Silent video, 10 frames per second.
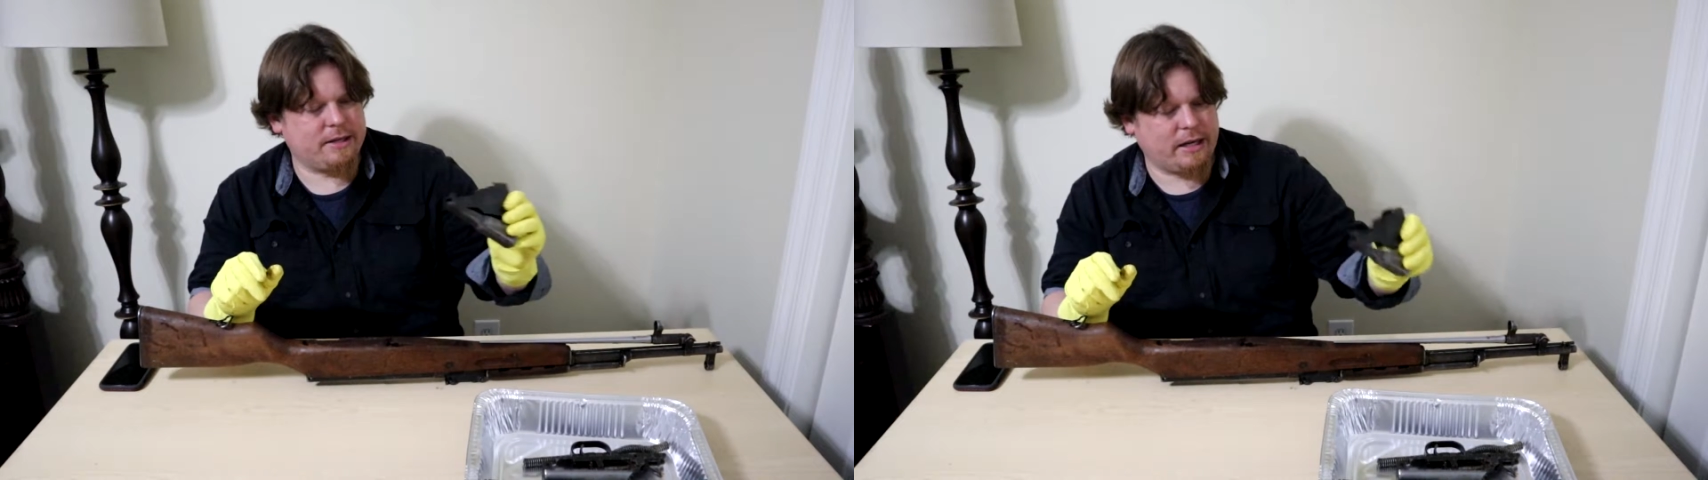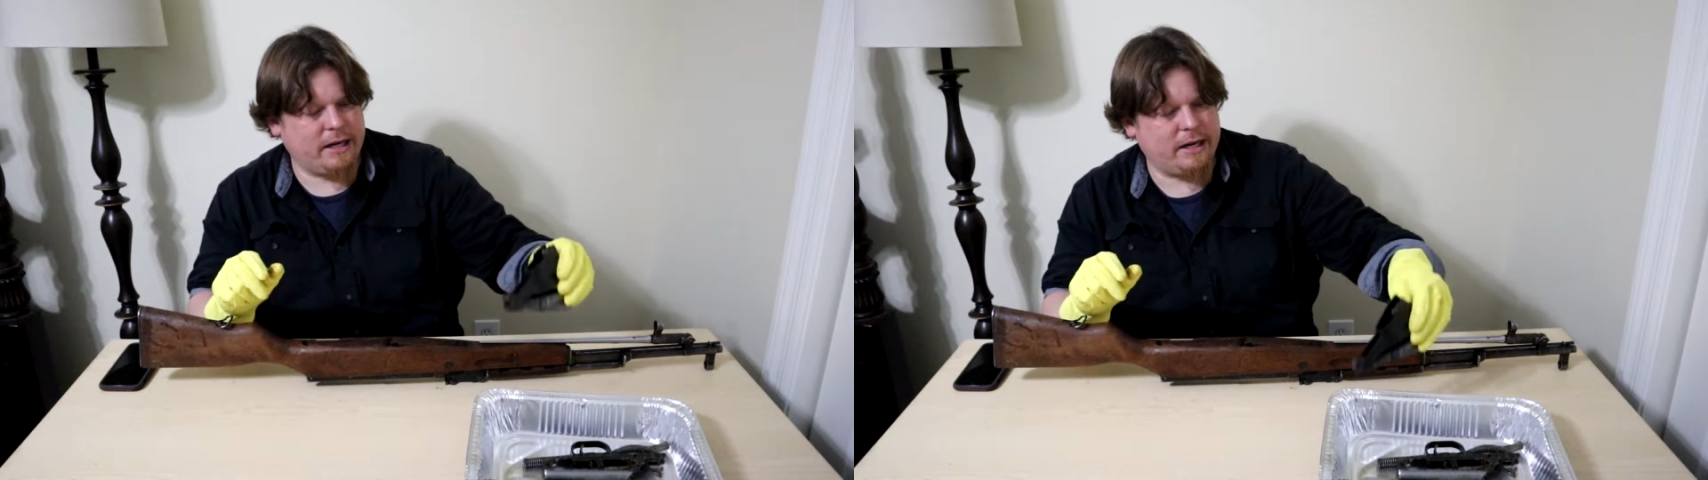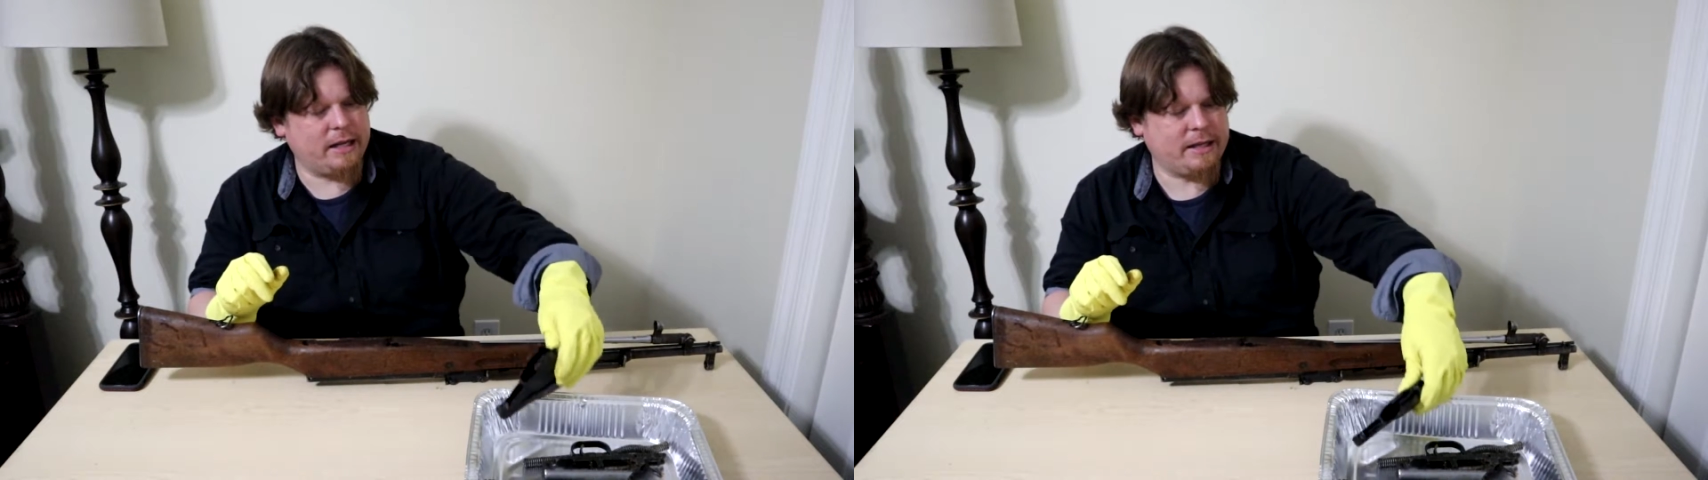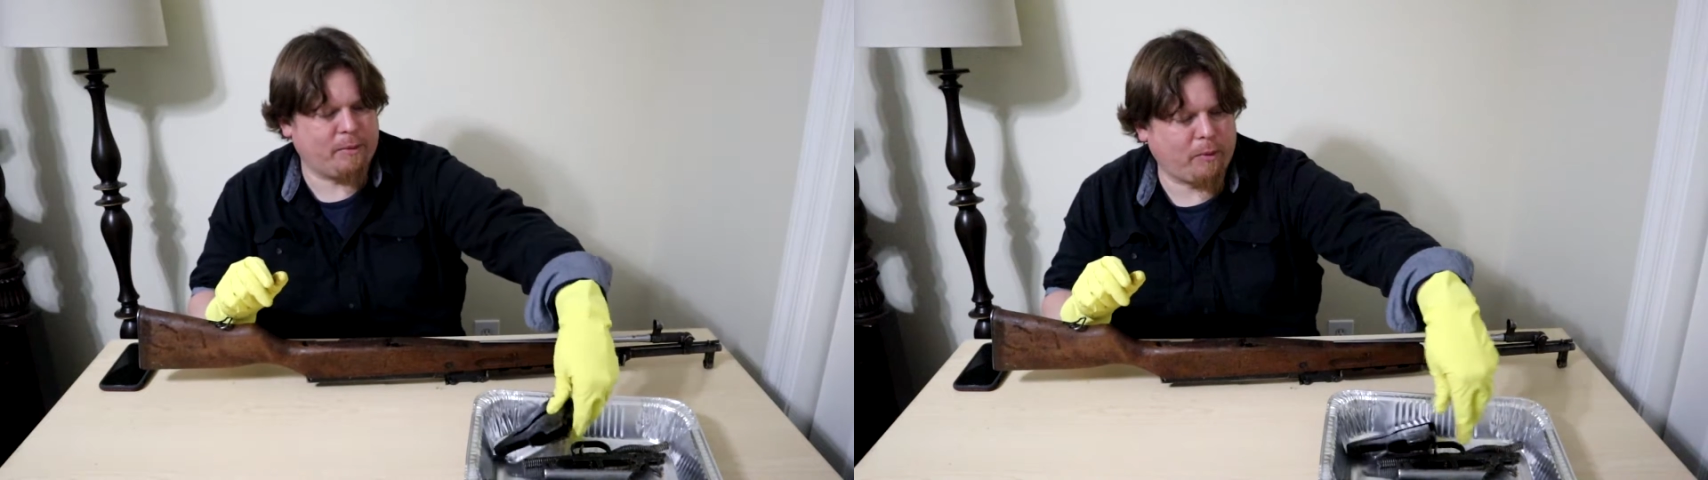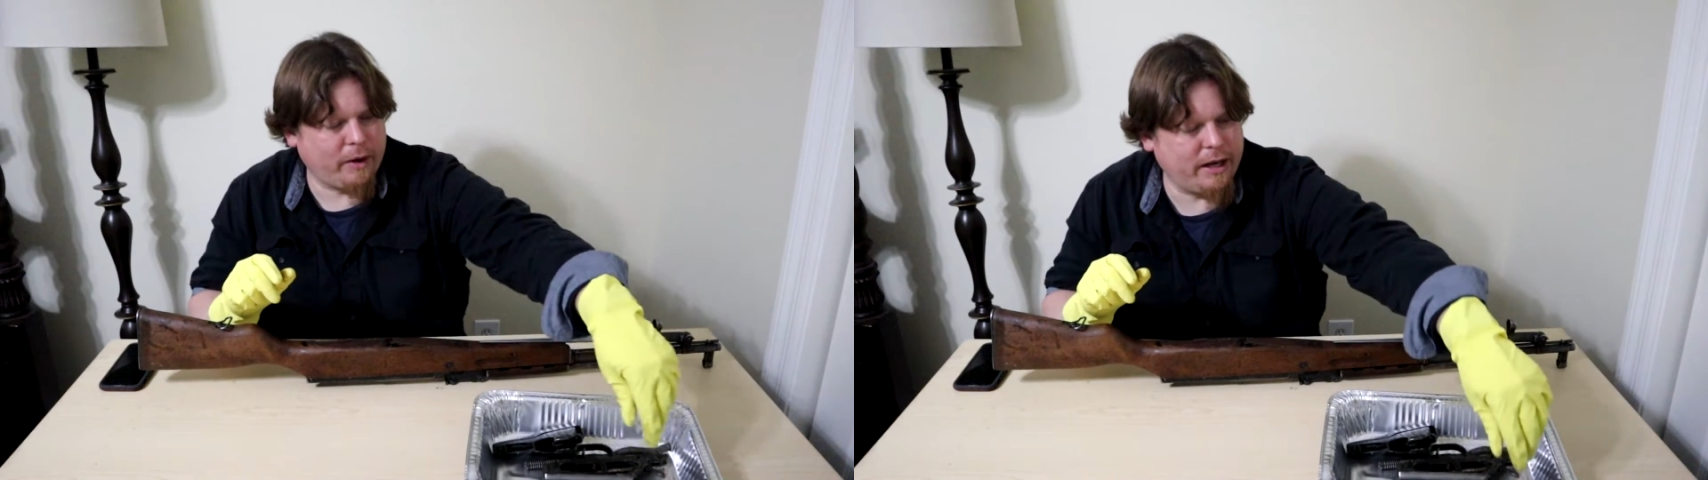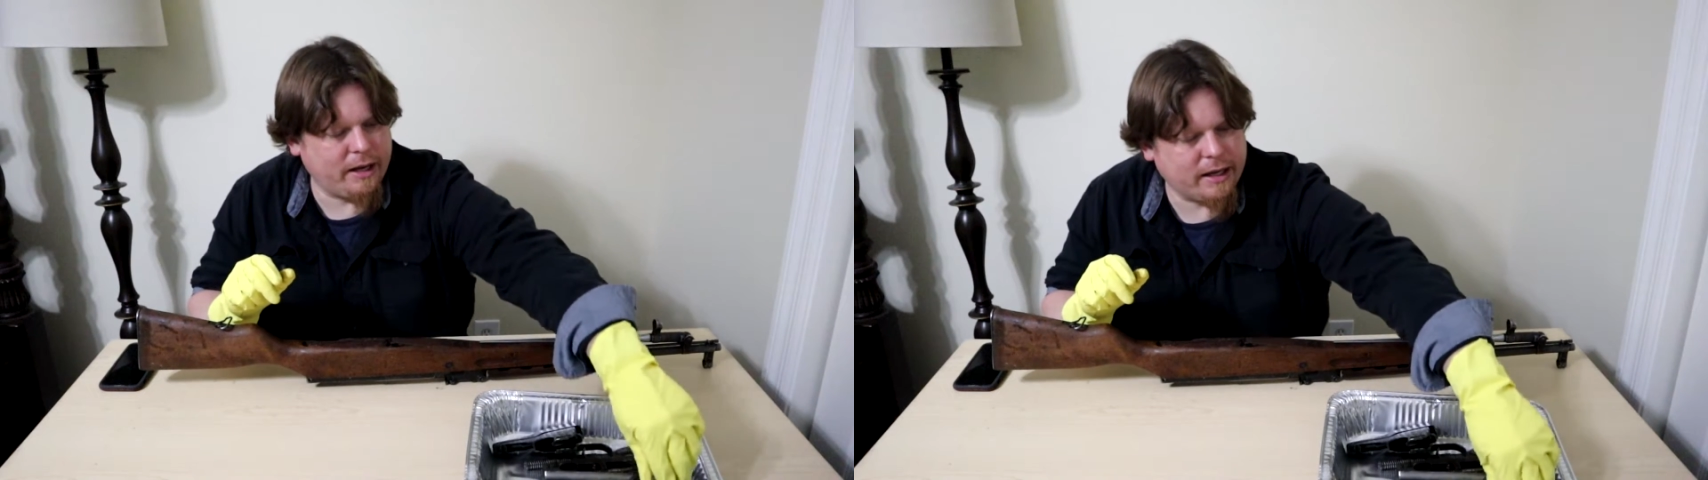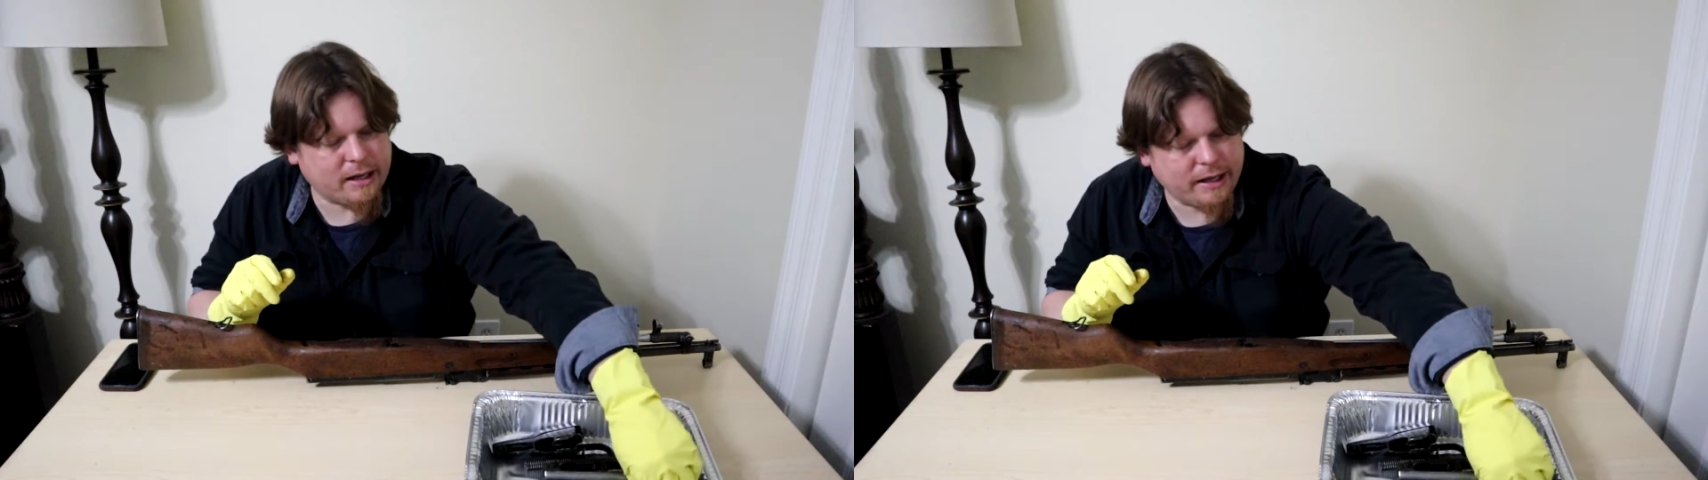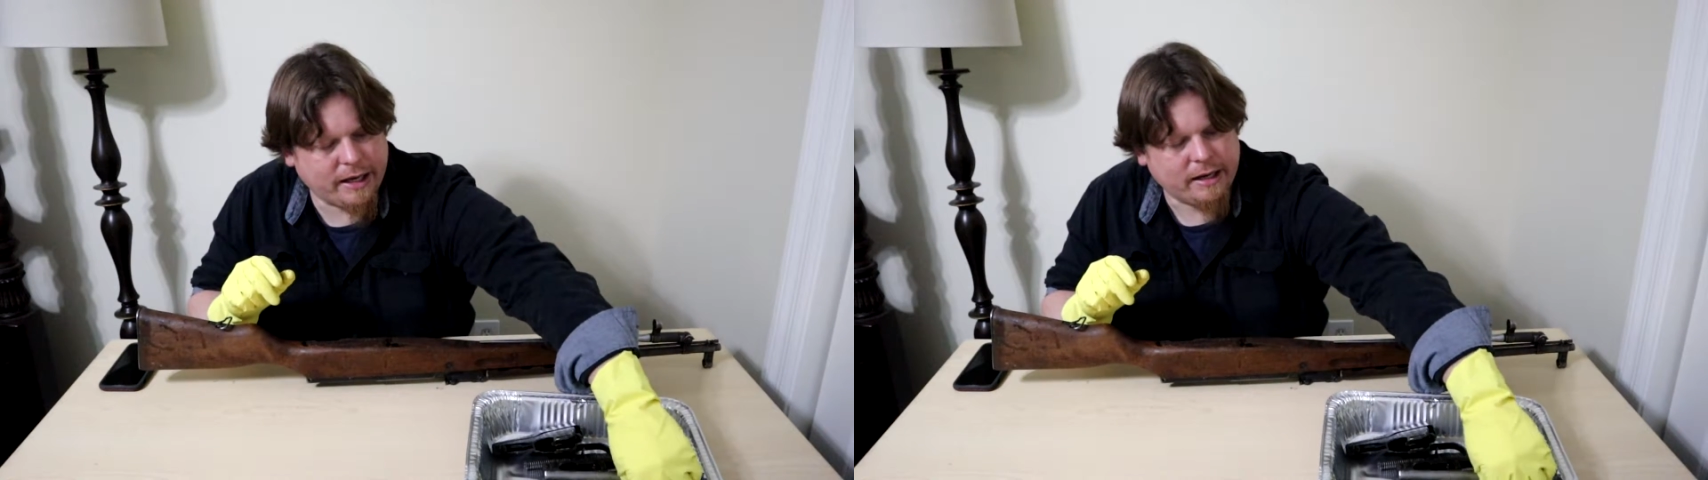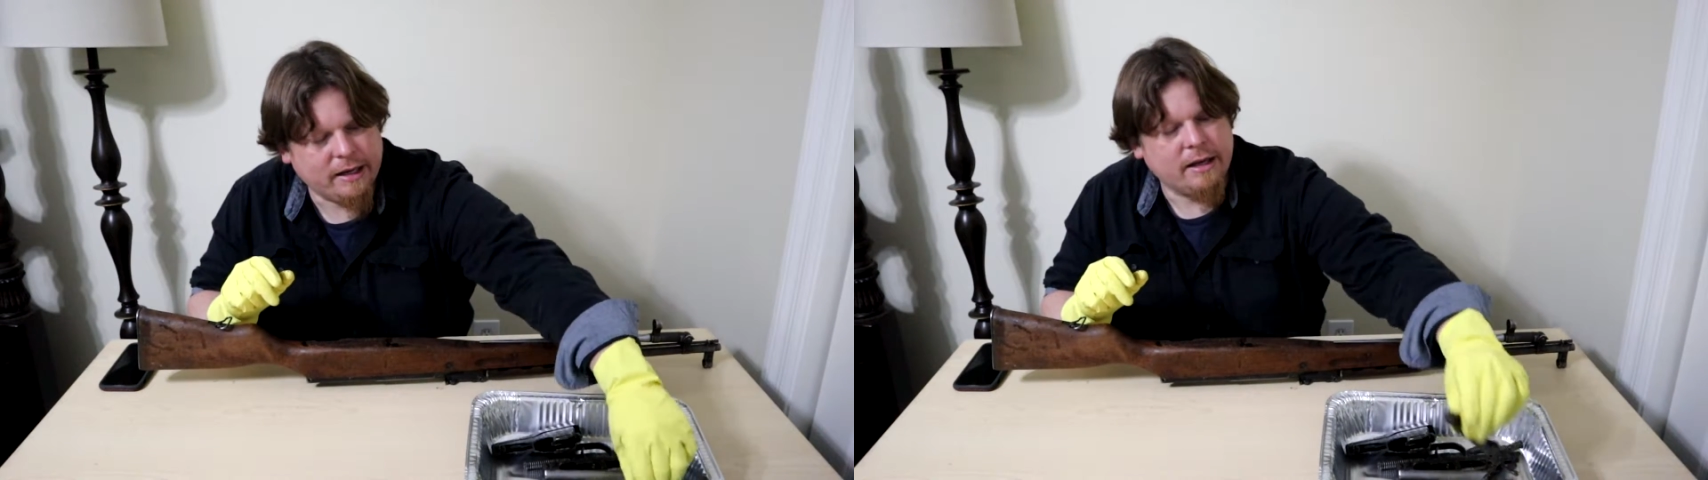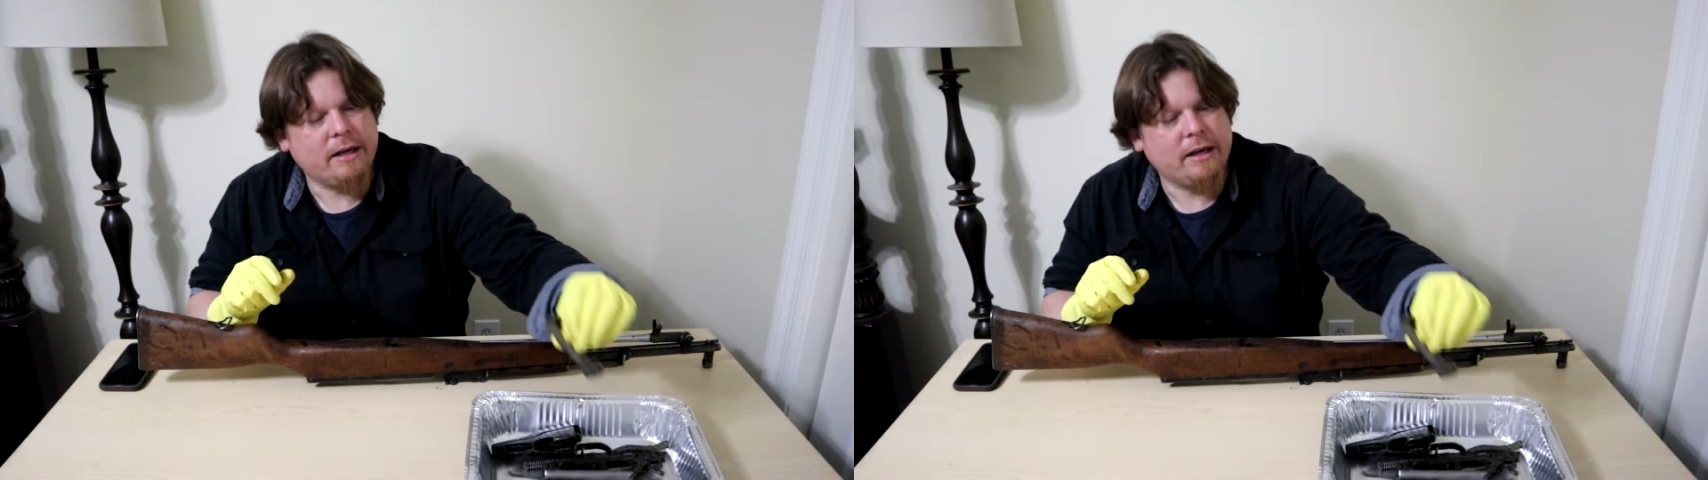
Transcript: because I need to get them really clean.